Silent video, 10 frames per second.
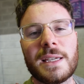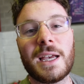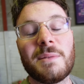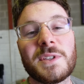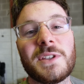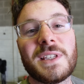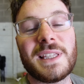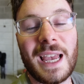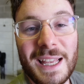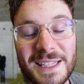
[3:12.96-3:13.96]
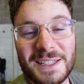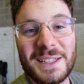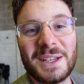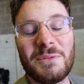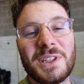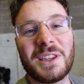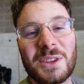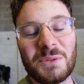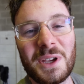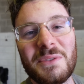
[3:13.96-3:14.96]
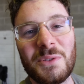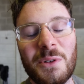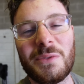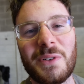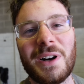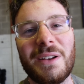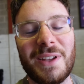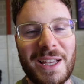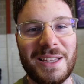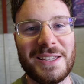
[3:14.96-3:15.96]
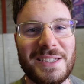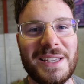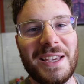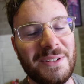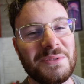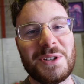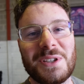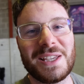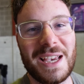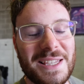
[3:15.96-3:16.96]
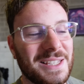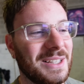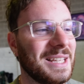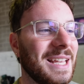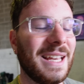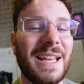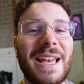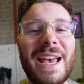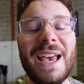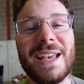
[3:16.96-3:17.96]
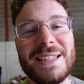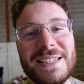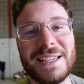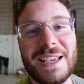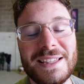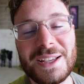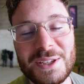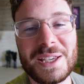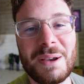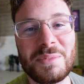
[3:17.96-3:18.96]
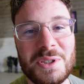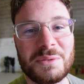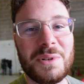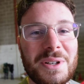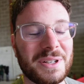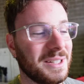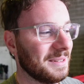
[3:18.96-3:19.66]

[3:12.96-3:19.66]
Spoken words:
it comes standard with a 345 LSD, which is excellent. And it does happen to work.